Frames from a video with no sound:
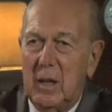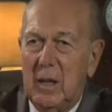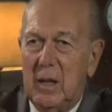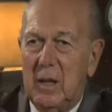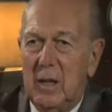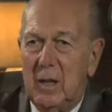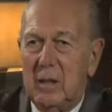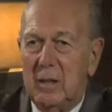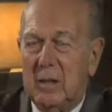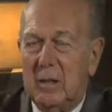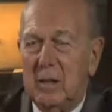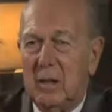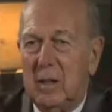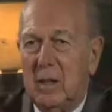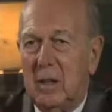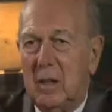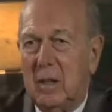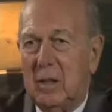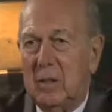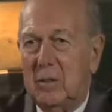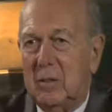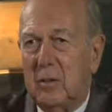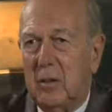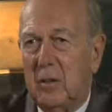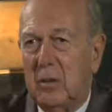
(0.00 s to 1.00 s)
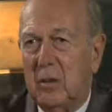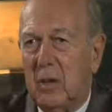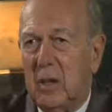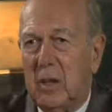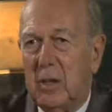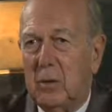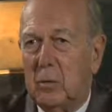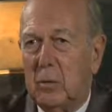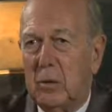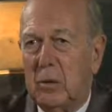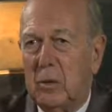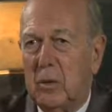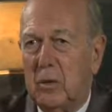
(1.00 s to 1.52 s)
And uh, it's not
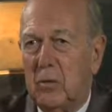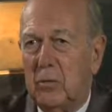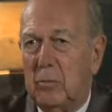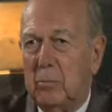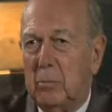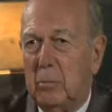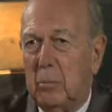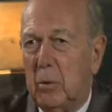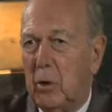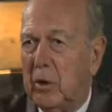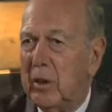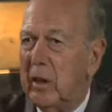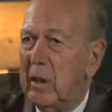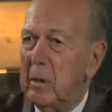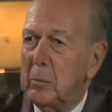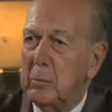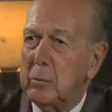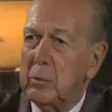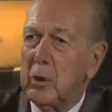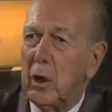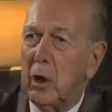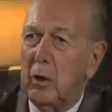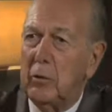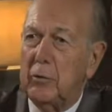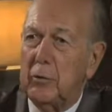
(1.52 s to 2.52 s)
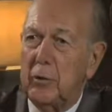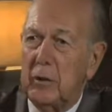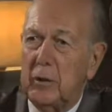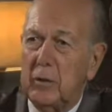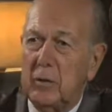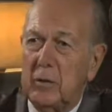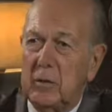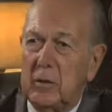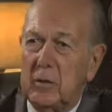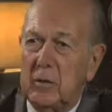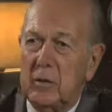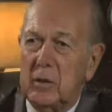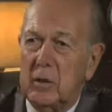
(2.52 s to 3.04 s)
only a question of money and profit,
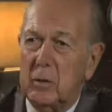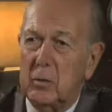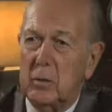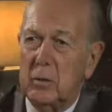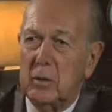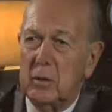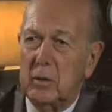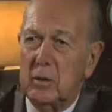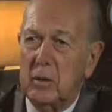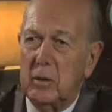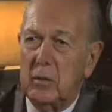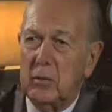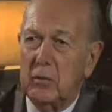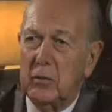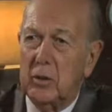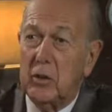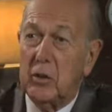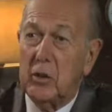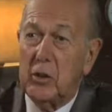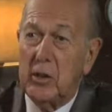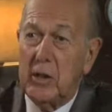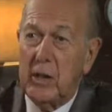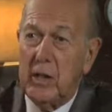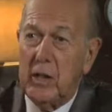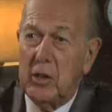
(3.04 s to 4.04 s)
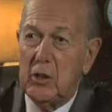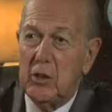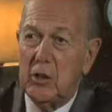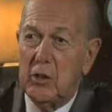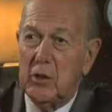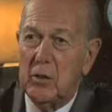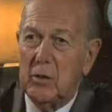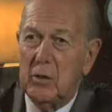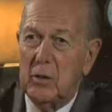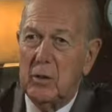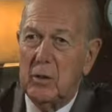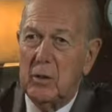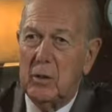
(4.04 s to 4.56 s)
it's a question of
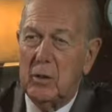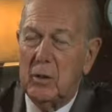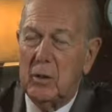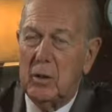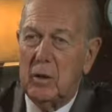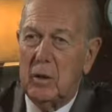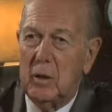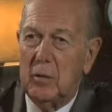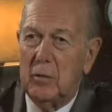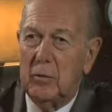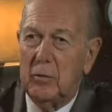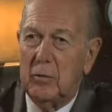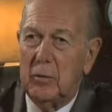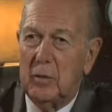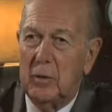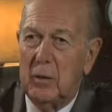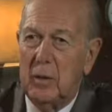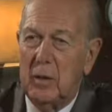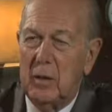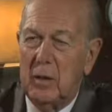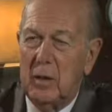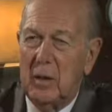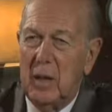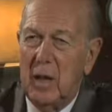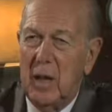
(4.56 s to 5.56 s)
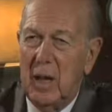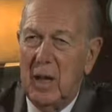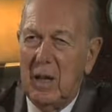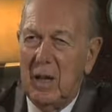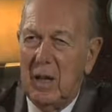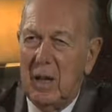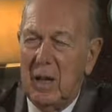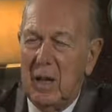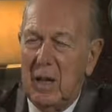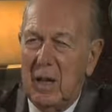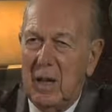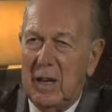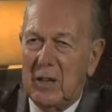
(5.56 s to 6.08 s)
creation, of uh,
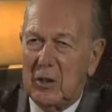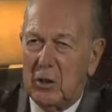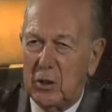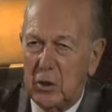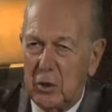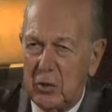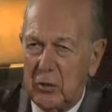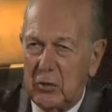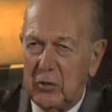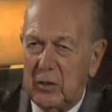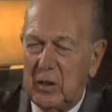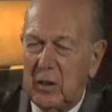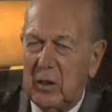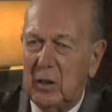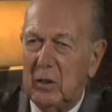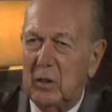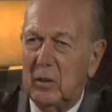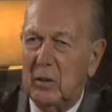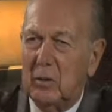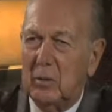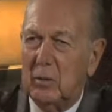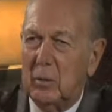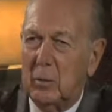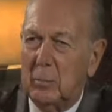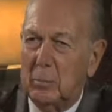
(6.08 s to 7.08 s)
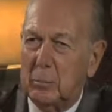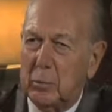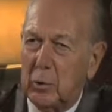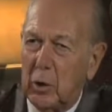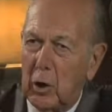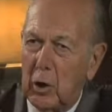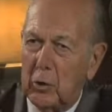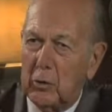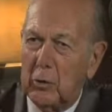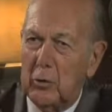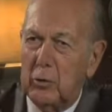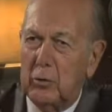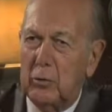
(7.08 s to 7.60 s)
adjusting the
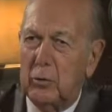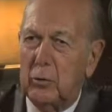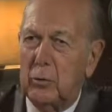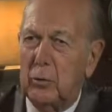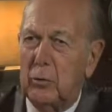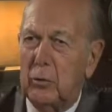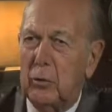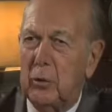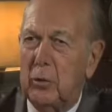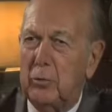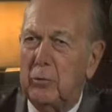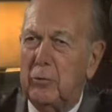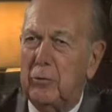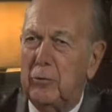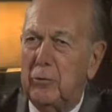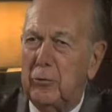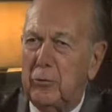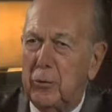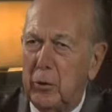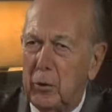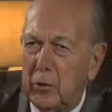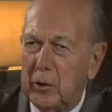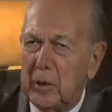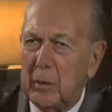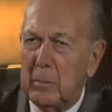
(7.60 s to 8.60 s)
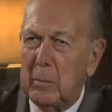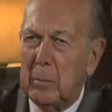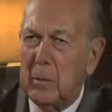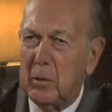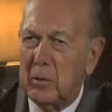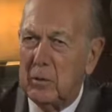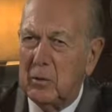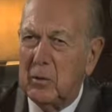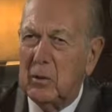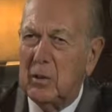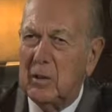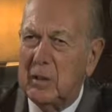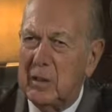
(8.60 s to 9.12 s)
products to the
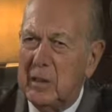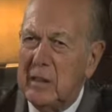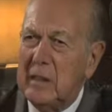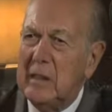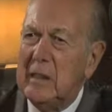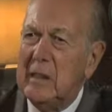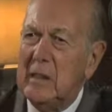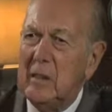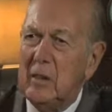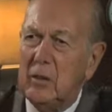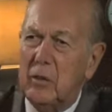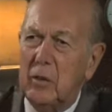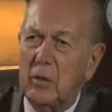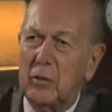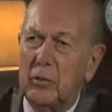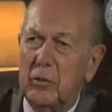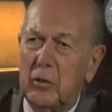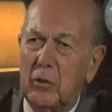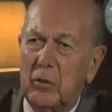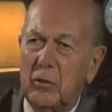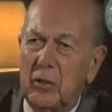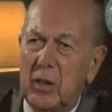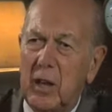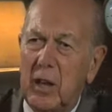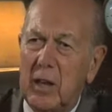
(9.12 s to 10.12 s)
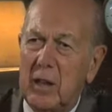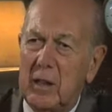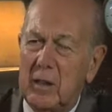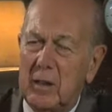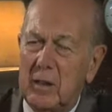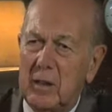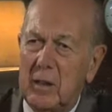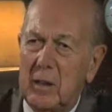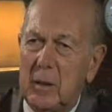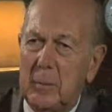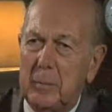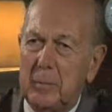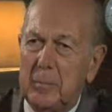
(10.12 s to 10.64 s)
fundamental needs of
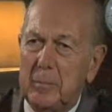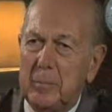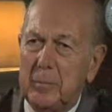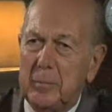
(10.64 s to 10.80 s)
society,